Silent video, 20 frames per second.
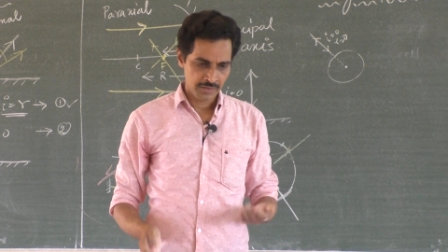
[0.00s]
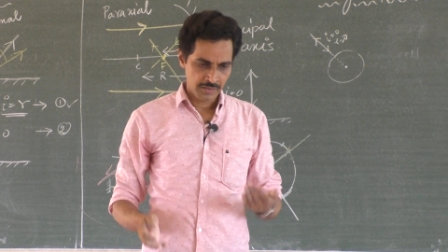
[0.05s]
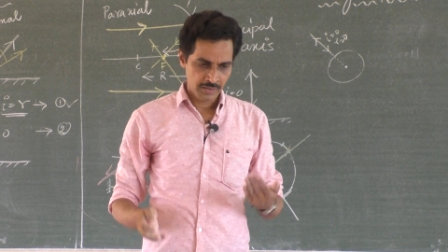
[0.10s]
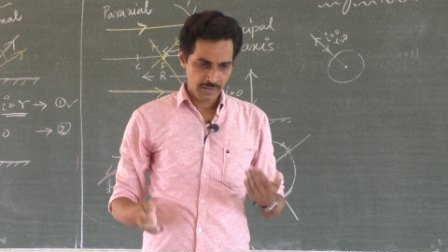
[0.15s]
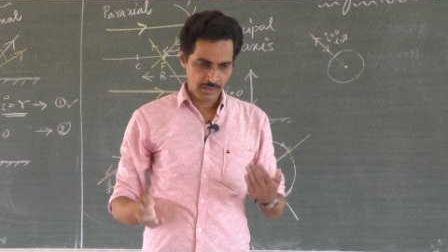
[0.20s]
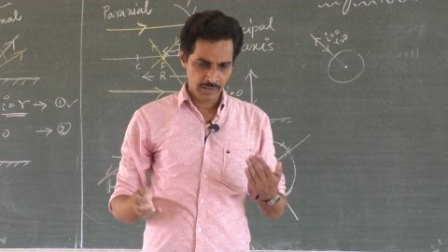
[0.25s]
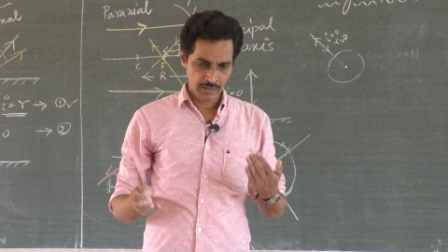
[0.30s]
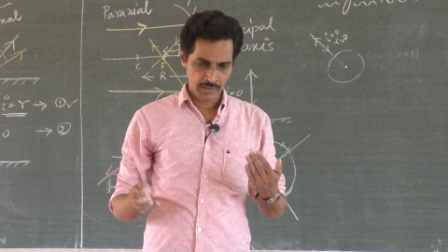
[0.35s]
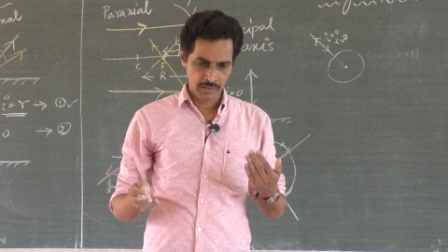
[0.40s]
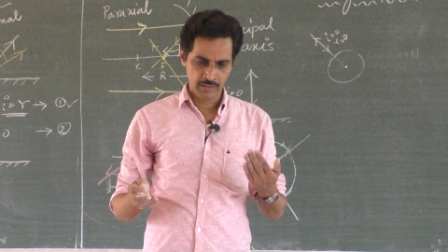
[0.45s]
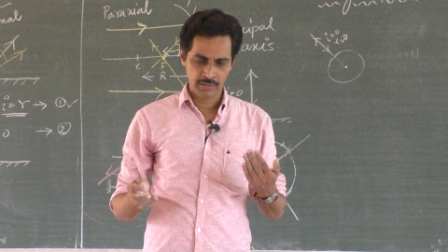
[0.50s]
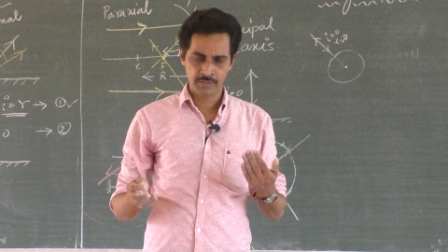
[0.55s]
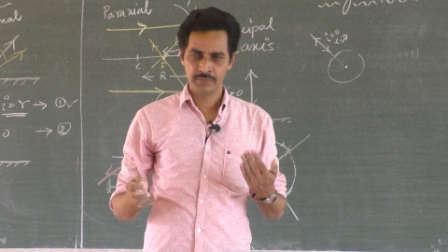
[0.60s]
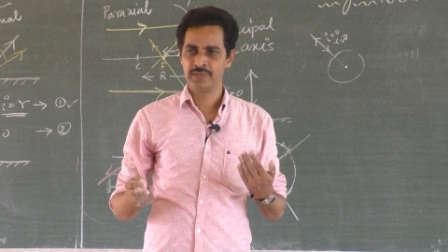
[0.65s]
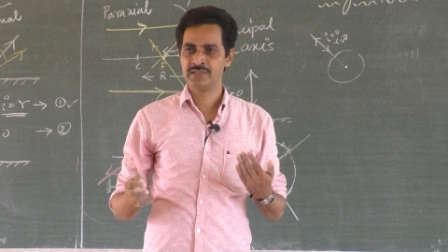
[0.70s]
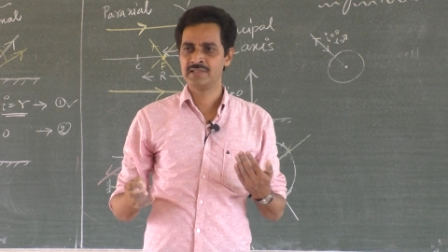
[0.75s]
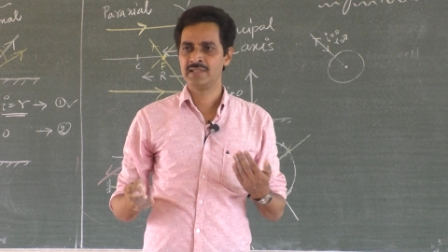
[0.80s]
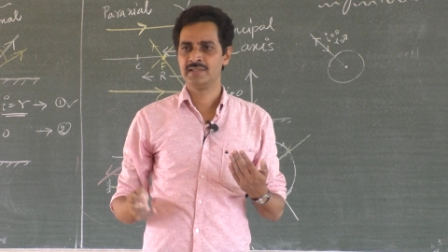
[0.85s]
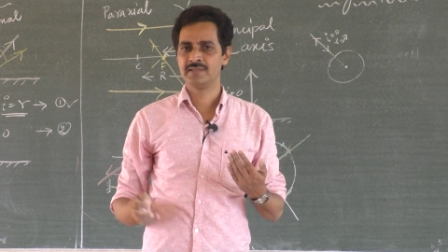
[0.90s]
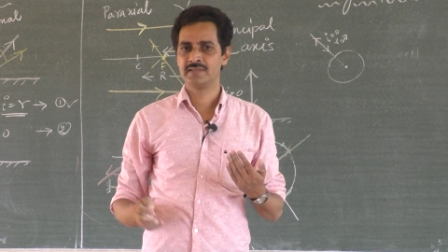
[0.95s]
Uh,
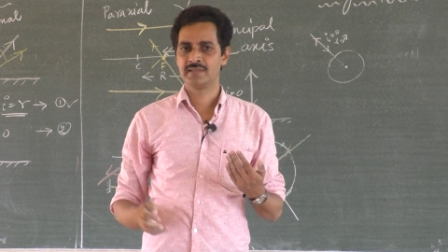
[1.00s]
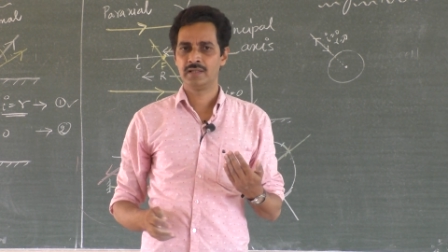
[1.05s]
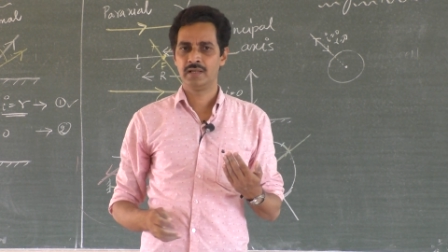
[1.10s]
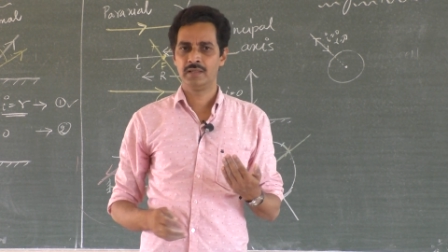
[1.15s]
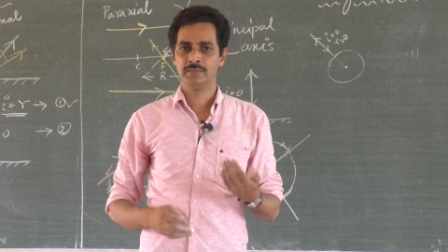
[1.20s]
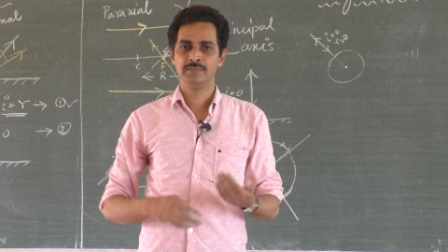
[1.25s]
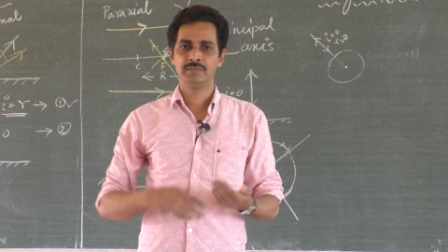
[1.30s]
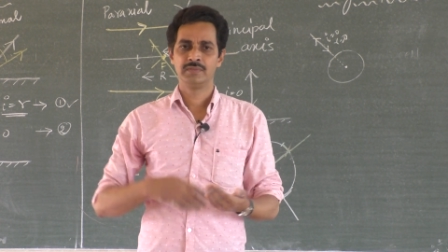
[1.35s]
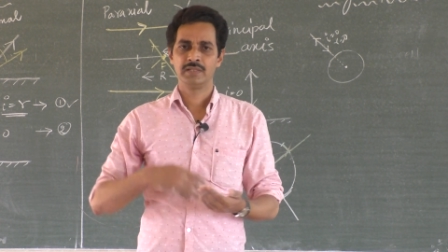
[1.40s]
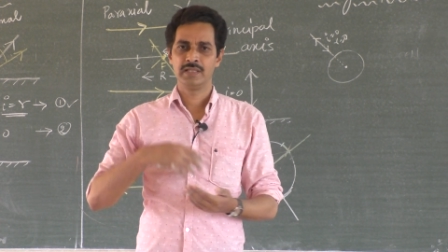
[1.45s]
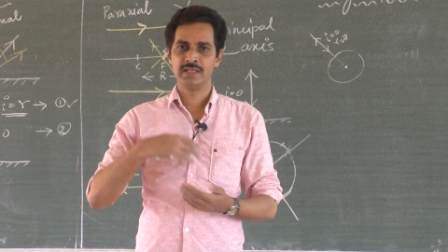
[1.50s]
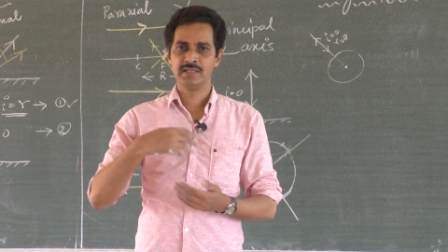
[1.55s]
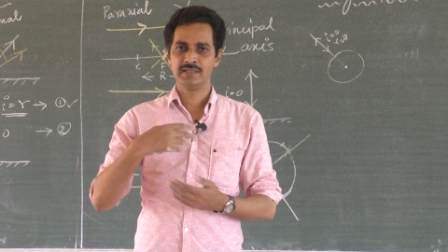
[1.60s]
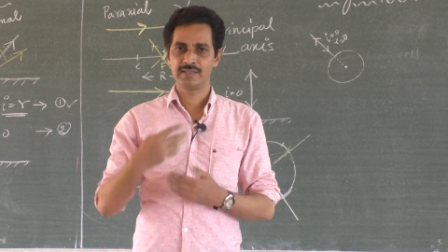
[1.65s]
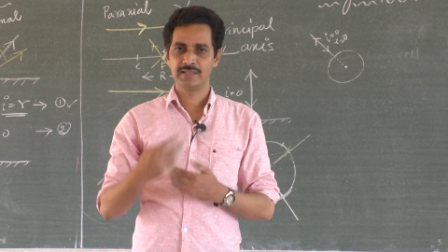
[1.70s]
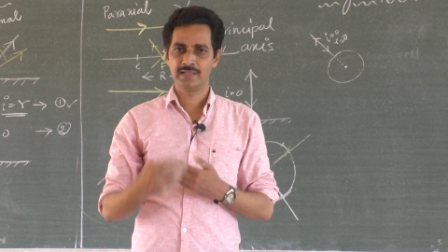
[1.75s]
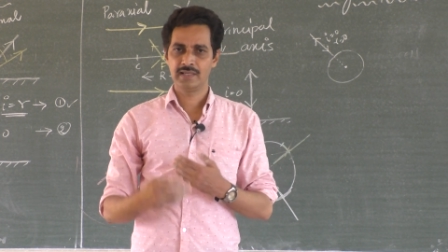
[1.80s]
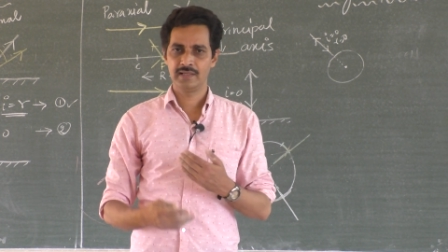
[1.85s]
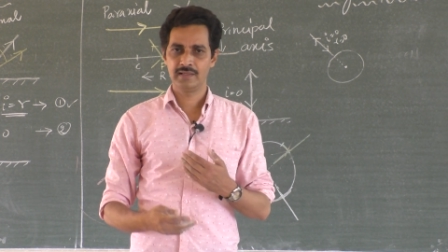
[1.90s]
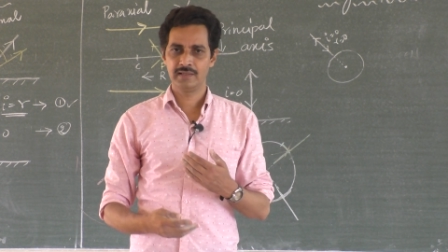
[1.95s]
which is uh,
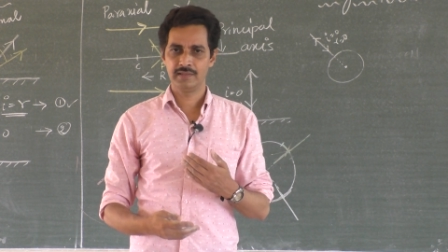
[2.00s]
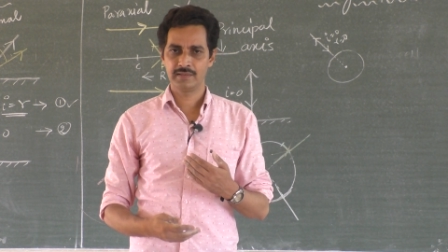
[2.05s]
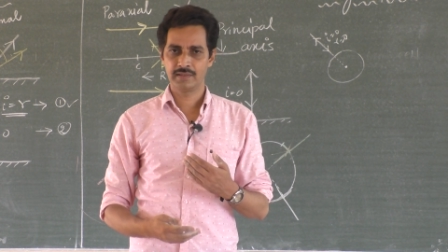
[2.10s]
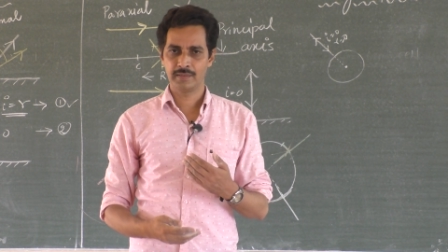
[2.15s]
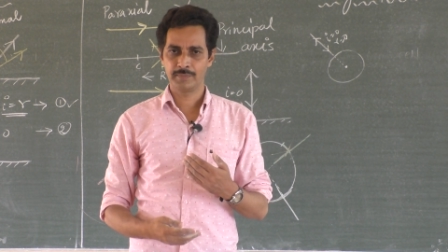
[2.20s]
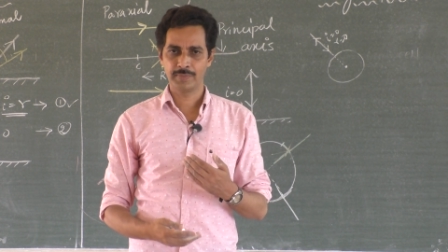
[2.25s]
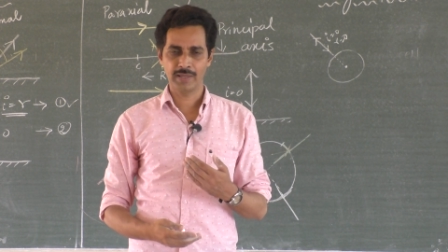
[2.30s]
incident uh,